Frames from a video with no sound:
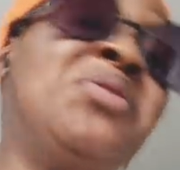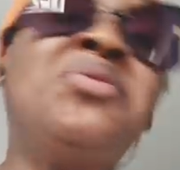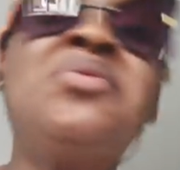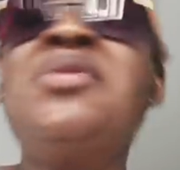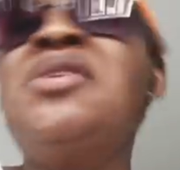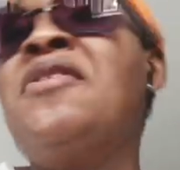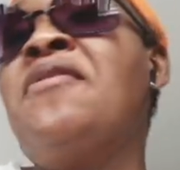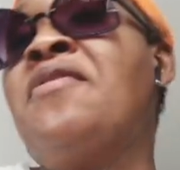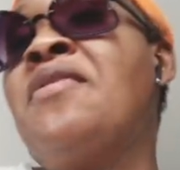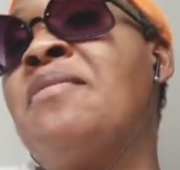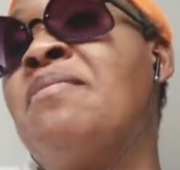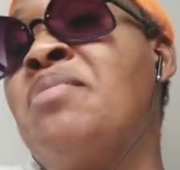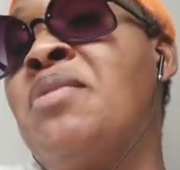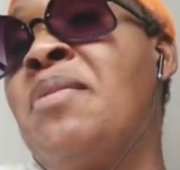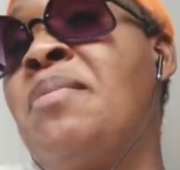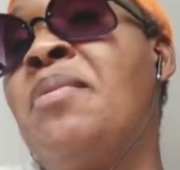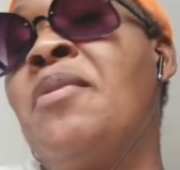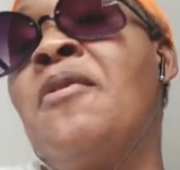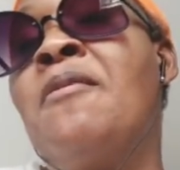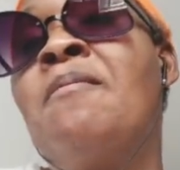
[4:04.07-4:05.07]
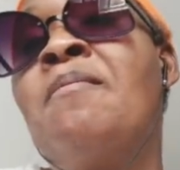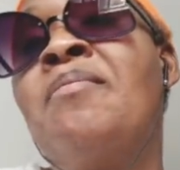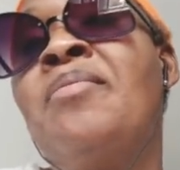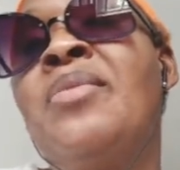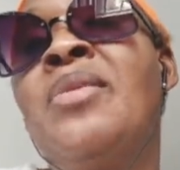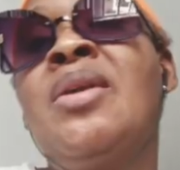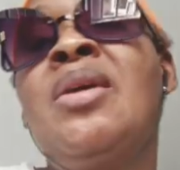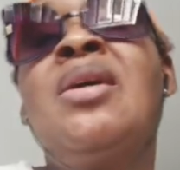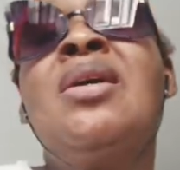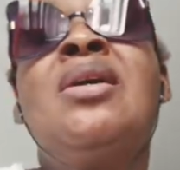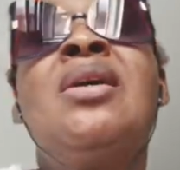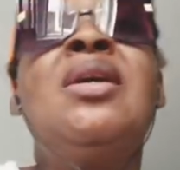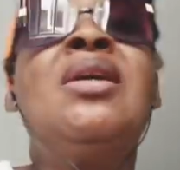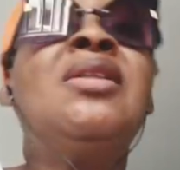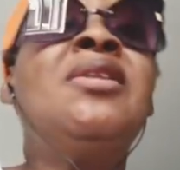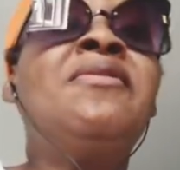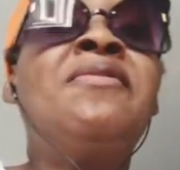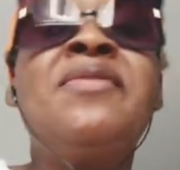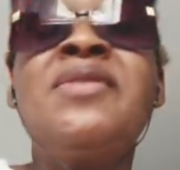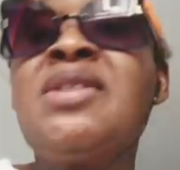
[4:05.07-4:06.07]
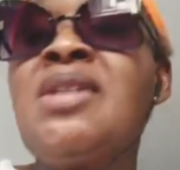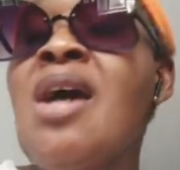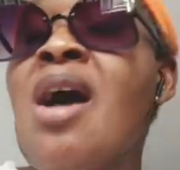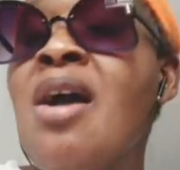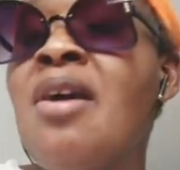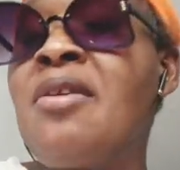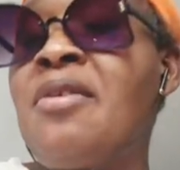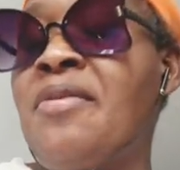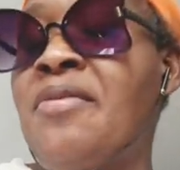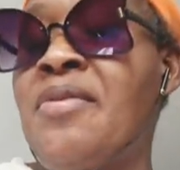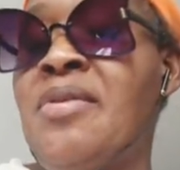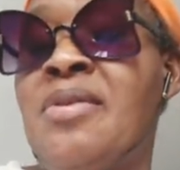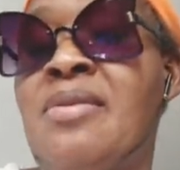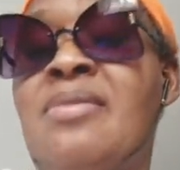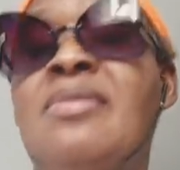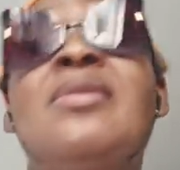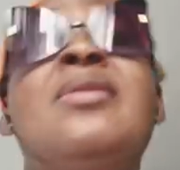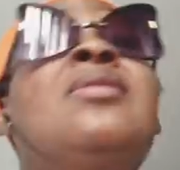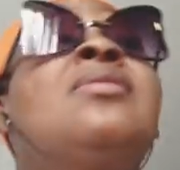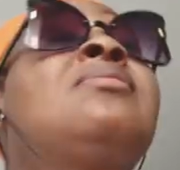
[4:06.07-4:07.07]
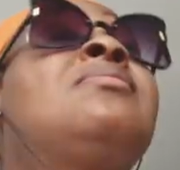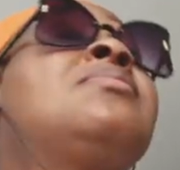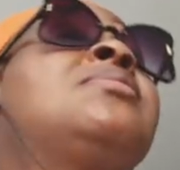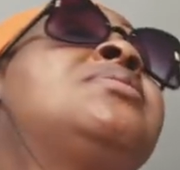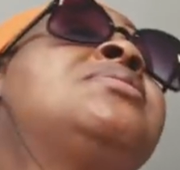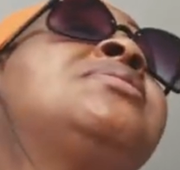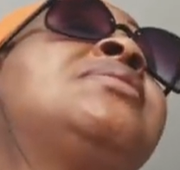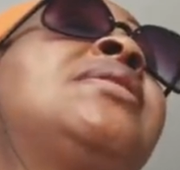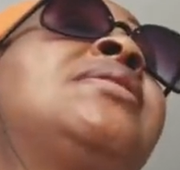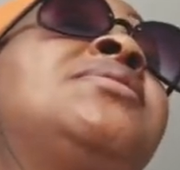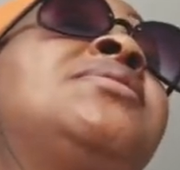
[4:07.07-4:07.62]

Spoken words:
through different people. And the photographer was said